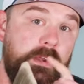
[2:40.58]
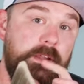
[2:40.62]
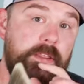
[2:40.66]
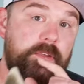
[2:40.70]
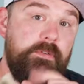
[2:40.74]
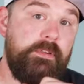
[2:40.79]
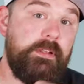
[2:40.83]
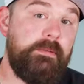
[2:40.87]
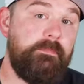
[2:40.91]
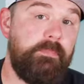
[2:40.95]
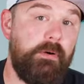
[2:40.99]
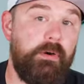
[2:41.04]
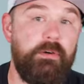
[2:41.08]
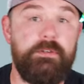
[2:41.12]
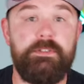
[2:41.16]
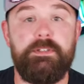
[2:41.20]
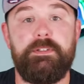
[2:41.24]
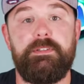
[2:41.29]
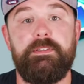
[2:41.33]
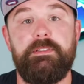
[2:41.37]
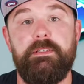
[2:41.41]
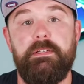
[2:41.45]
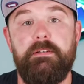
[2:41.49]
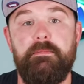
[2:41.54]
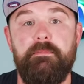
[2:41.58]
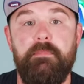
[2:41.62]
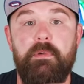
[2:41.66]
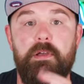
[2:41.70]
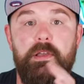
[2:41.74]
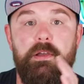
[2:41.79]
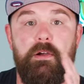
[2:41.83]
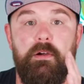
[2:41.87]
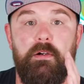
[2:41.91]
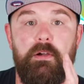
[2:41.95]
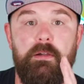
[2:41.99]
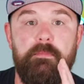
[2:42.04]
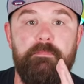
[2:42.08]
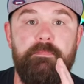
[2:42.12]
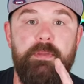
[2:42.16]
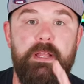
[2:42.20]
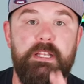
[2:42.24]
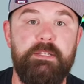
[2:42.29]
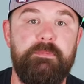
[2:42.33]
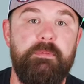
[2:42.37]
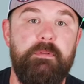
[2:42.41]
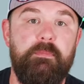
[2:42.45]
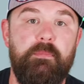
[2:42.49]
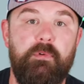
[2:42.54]
you can purchase them are
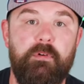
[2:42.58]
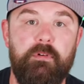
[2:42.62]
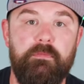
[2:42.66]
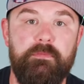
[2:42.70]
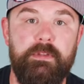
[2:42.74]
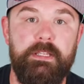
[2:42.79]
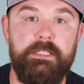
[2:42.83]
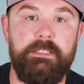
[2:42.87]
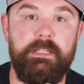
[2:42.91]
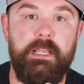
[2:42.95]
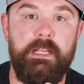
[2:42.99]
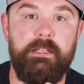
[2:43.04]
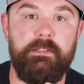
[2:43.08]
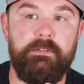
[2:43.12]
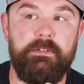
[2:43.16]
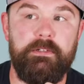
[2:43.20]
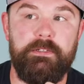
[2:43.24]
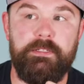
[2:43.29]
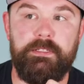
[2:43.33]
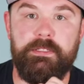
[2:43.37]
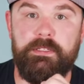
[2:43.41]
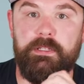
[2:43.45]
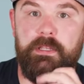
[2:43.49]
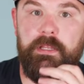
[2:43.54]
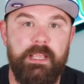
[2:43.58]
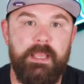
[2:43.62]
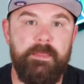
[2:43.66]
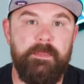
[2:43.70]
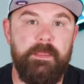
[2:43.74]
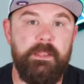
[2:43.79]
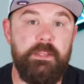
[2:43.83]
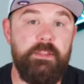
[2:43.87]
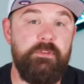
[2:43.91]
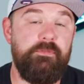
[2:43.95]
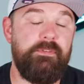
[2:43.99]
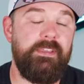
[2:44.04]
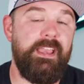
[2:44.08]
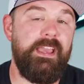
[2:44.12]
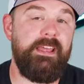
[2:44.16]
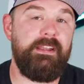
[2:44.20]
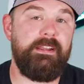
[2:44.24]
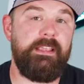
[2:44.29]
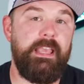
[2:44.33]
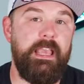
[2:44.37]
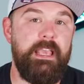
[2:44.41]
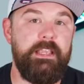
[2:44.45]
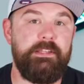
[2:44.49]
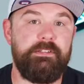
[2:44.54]
Benjamin Moore retailers, and then you can
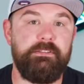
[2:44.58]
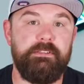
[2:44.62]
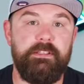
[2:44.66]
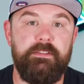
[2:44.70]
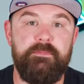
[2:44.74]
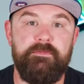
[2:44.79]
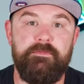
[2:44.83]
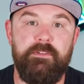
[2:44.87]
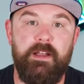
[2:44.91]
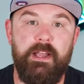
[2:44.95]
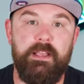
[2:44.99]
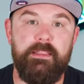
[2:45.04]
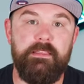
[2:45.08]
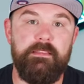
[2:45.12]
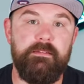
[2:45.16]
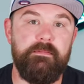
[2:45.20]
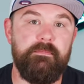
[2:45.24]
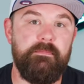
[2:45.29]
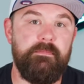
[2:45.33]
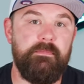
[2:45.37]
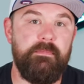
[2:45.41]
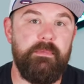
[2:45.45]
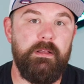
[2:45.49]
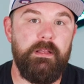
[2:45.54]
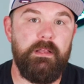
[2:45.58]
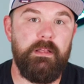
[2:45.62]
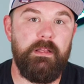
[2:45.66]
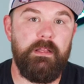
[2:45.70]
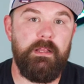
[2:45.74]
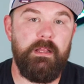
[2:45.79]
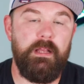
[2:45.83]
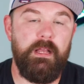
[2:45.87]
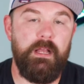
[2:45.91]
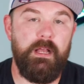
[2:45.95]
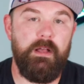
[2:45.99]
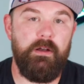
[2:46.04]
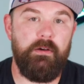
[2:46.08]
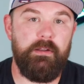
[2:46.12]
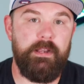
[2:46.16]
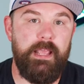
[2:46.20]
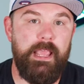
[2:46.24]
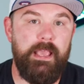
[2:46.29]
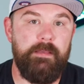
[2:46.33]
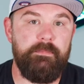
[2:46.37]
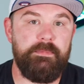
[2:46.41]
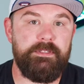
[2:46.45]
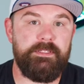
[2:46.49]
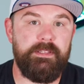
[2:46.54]
occasionally find them Uh, on
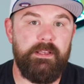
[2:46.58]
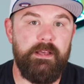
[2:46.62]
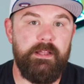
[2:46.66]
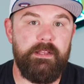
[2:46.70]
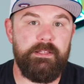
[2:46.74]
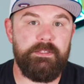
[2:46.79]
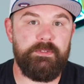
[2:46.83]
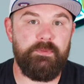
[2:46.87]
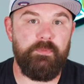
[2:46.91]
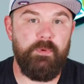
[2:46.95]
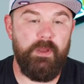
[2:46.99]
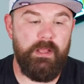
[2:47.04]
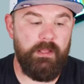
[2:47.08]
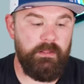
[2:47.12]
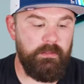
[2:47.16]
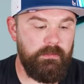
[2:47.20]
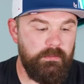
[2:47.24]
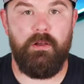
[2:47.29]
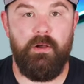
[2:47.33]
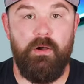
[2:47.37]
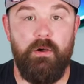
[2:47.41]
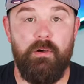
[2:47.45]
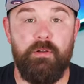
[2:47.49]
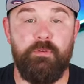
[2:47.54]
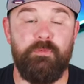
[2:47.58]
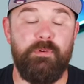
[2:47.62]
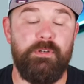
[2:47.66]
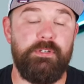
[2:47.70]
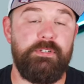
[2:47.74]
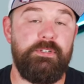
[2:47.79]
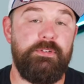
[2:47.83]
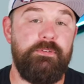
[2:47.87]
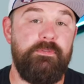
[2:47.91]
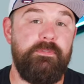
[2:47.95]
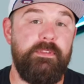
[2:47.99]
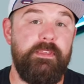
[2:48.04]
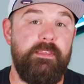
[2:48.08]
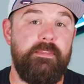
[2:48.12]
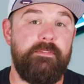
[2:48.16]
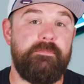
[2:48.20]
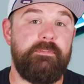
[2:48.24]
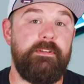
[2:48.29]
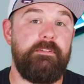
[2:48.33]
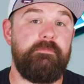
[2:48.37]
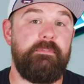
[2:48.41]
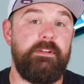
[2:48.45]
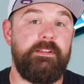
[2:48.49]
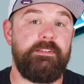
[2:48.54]
Amazon as well. Onward to the
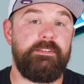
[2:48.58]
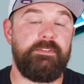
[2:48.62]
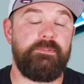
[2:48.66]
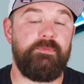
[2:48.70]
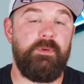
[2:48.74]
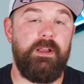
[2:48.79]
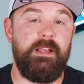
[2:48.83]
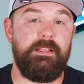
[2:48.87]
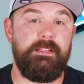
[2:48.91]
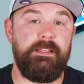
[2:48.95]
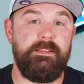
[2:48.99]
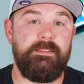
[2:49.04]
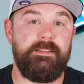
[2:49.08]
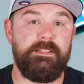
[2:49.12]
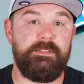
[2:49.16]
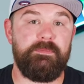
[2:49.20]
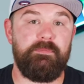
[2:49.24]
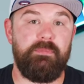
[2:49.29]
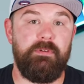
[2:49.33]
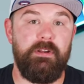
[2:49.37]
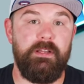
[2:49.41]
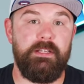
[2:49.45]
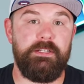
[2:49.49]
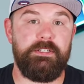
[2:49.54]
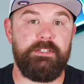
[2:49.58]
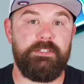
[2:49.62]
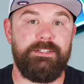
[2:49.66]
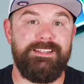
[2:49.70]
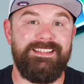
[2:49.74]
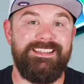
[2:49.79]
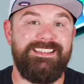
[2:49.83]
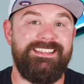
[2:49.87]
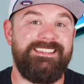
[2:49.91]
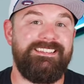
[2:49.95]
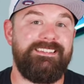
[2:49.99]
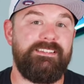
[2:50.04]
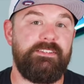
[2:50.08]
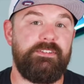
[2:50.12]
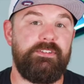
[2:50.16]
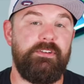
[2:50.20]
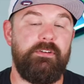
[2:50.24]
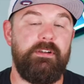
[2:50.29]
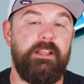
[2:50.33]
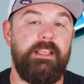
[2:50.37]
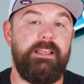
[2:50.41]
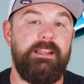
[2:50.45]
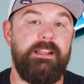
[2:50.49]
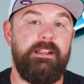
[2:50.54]
three reasons why I like this brush.
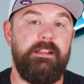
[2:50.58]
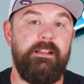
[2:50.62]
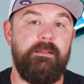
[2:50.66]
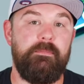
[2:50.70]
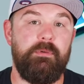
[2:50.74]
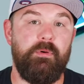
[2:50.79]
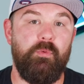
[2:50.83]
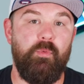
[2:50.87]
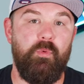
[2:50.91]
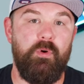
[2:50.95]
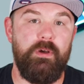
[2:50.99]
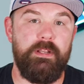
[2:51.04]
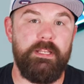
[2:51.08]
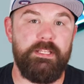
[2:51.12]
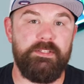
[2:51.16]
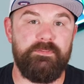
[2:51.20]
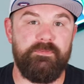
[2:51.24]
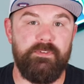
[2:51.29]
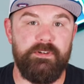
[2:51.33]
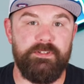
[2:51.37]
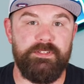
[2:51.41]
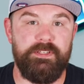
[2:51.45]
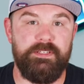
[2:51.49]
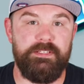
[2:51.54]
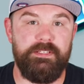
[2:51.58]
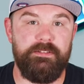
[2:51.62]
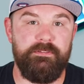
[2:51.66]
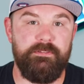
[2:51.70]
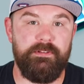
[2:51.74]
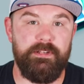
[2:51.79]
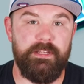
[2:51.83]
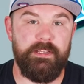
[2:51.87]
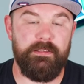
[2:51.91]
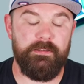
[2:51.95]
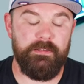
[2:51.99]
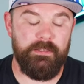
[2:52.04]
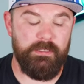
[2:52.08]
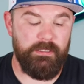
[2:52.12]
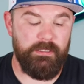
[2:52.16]
Starting in at number one is versatility.